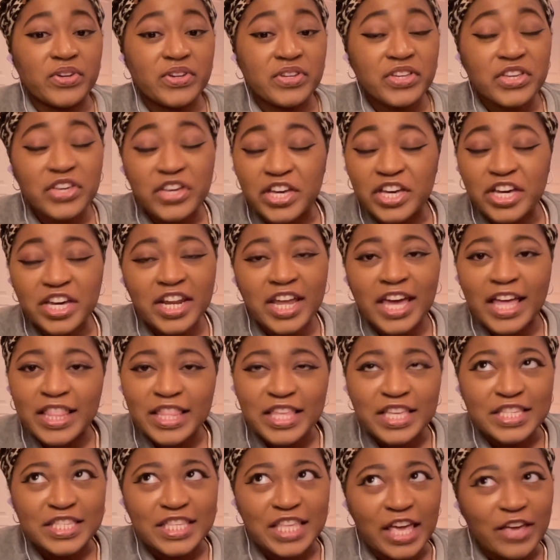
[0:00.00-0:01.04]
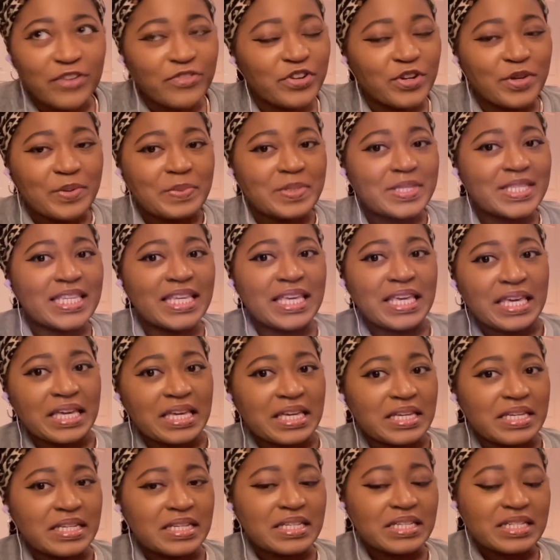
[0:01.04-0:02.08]
You could at least give them
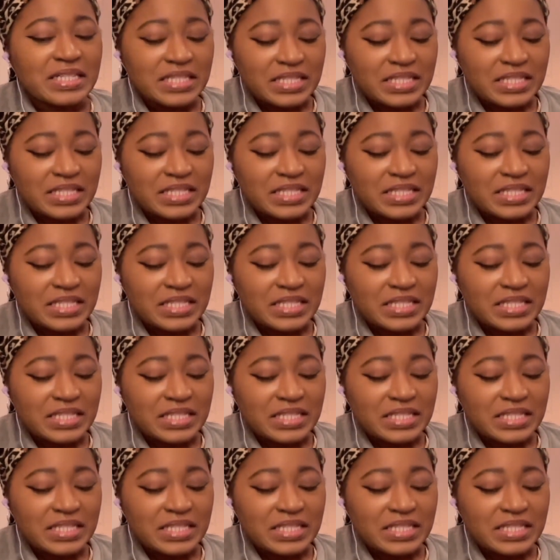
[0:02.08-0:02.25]
10.